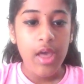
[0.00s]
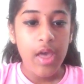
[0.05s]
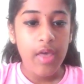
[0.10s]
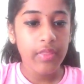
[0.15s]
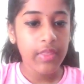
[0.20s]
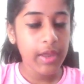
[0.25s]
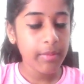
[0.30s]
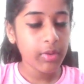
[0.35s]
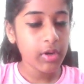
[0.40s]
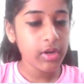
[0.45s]

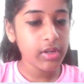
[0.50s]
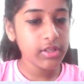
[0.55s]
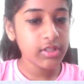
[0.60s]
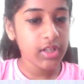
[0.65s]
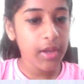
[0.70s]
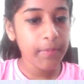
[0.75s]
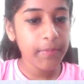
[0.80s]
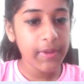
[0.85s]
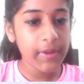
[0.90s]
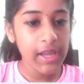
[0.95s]
And then I'm going to
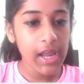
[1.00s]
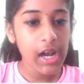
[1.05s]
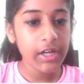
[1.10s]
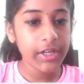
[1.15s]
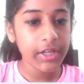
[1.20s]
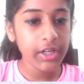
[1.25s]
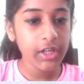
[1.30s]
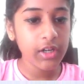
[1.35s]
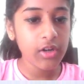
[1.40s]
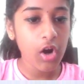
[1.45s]
say
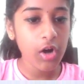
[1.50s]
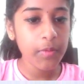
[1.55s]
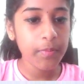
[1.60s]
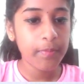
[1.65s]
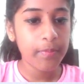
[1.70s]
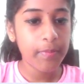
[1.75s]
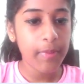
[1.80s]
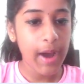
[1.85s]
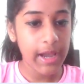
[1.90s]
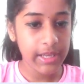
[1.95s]

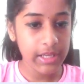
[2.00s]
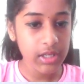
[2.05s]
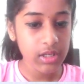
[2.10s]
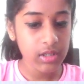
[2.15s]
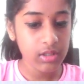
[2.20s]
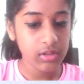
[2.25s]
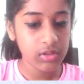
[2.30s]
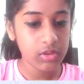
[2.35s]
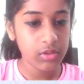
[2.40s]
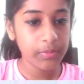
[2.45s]

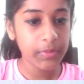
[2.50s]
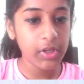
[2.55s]
plt.py